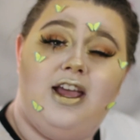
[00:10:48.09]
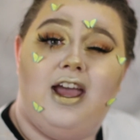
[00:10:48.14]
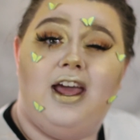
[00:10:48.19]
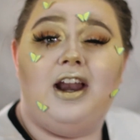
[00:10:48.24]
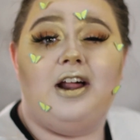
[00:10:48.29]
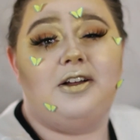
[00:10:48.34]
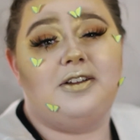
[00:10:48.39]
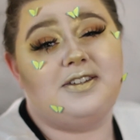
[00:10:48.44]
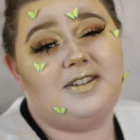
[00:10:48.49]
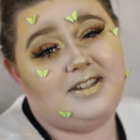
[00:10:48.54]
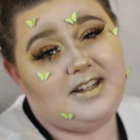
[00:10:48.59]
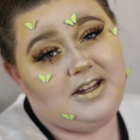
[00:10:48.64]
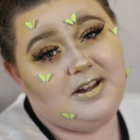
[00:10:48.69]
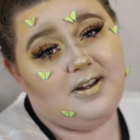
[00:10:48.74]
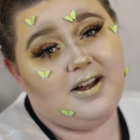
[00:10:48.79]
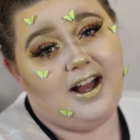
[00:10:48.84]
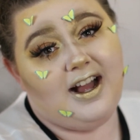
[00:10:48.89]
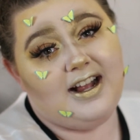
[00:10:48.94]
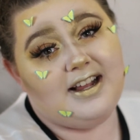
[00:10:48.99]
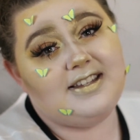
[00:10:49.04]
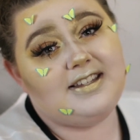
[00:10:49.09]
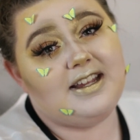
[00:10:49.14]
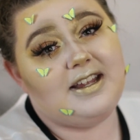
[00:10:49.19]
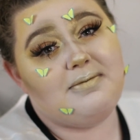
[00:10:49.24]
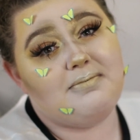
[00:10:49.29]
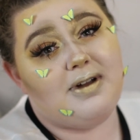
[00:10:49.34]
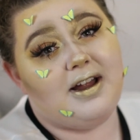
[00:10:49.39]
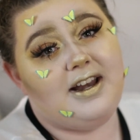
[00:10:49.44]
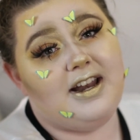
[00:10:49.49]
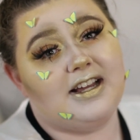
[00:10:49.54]
And I'll see you guys
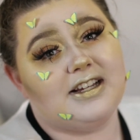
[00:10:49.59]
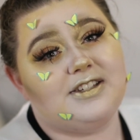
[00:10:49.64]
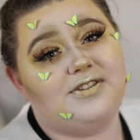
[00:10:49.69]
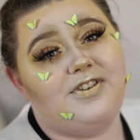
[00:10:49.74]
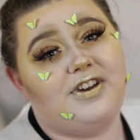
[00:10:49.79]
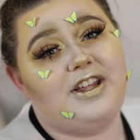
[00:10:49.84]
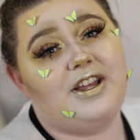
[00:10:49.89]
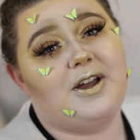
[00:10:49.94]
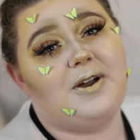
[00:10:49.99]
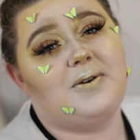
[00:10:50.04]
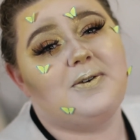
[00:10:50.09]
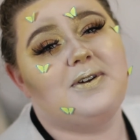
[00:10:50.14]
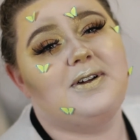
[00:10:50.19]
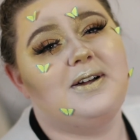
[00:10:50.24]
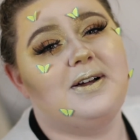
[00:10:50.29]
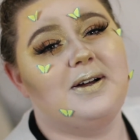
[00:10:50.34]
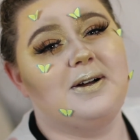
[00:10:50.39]
in my next video.